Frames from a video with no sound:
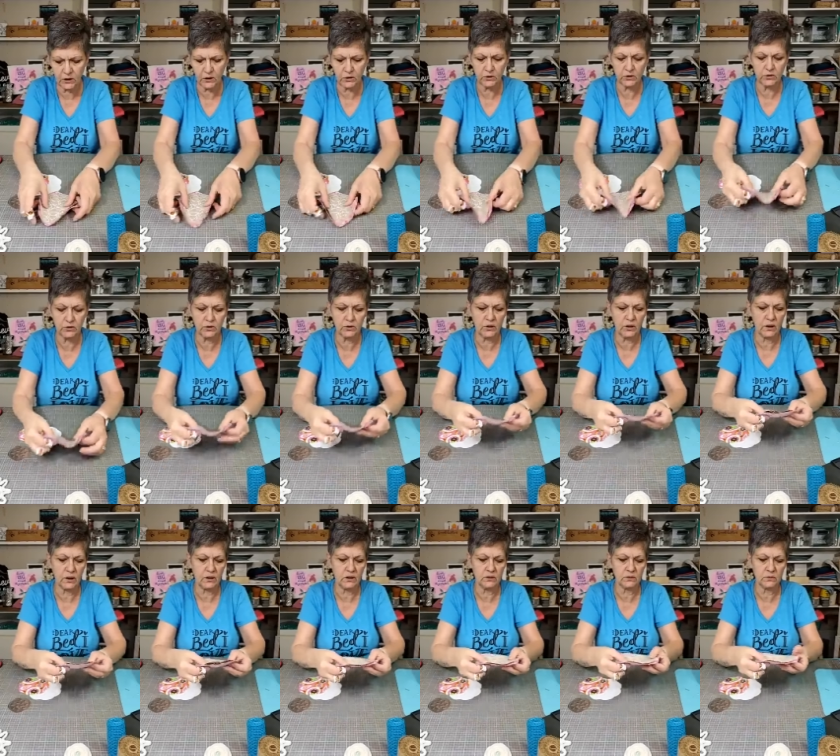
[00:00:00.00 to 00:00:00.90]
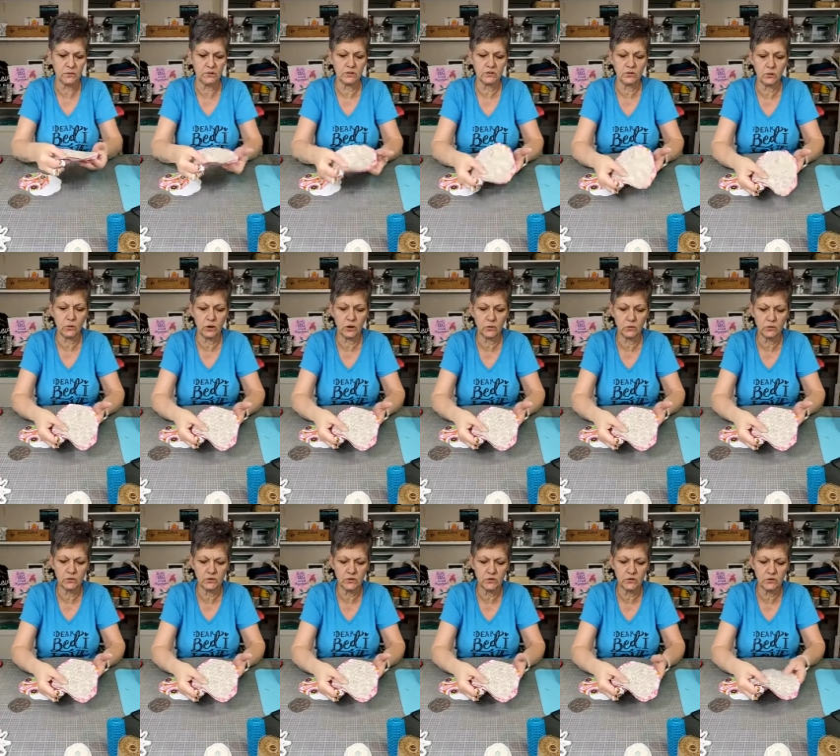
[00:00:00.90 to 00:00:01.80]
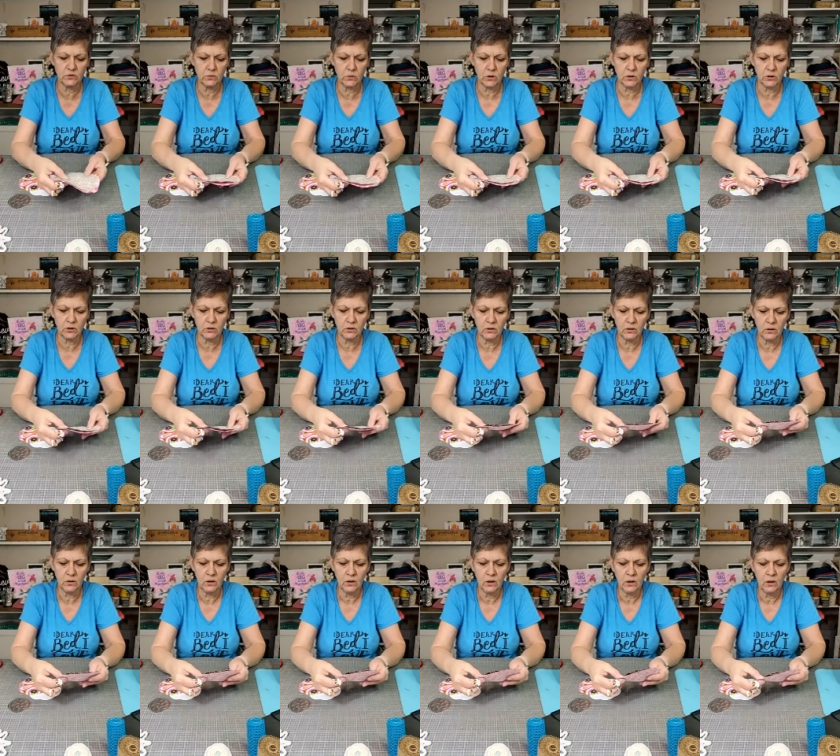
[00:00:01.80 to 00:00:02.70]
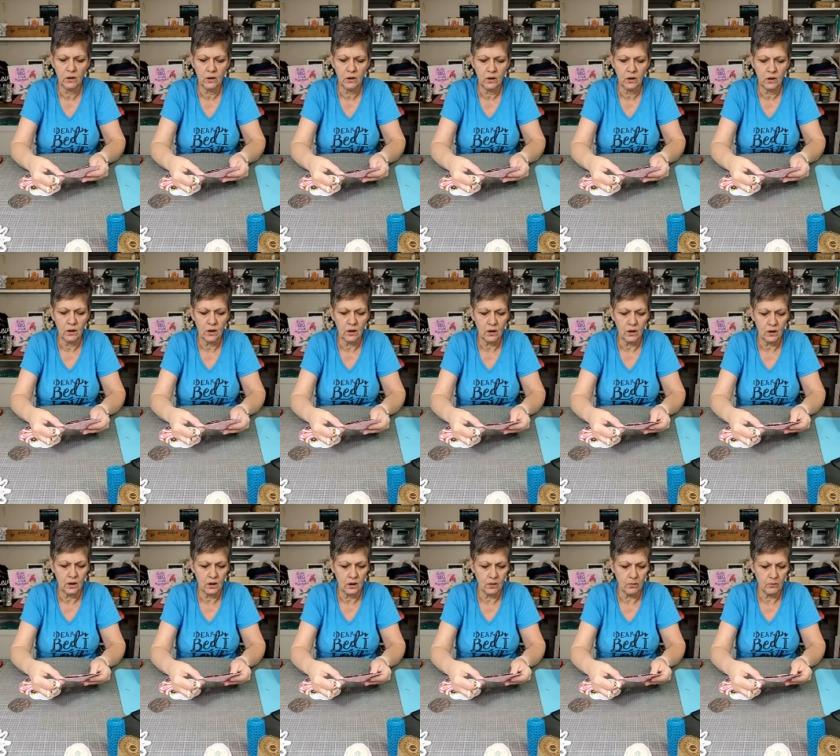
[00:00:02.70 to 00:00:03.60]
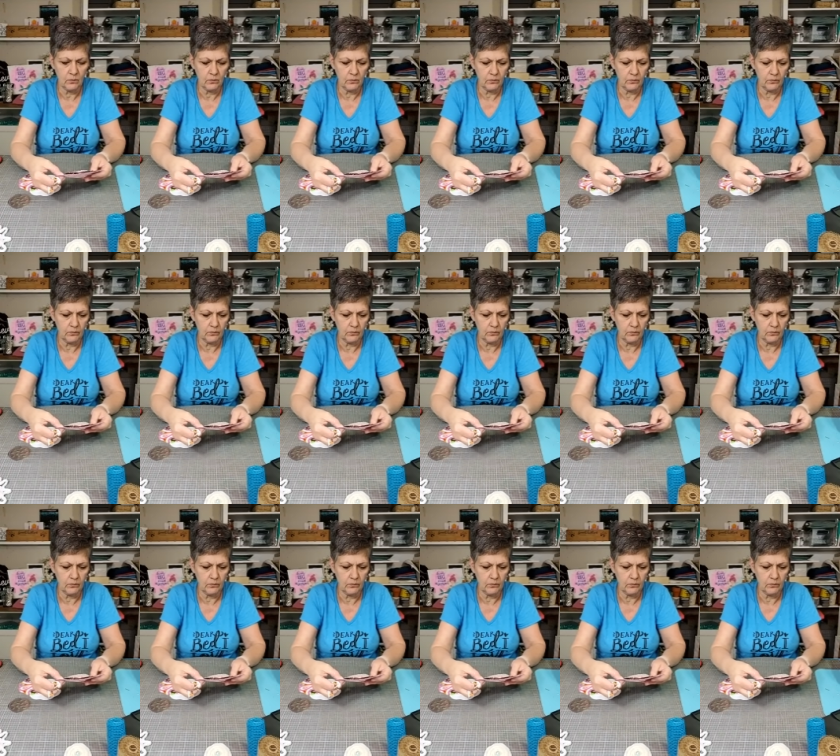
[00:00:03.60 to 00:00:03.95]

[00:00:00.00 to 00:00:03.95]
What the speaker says: couldn't do that because my square was too small. But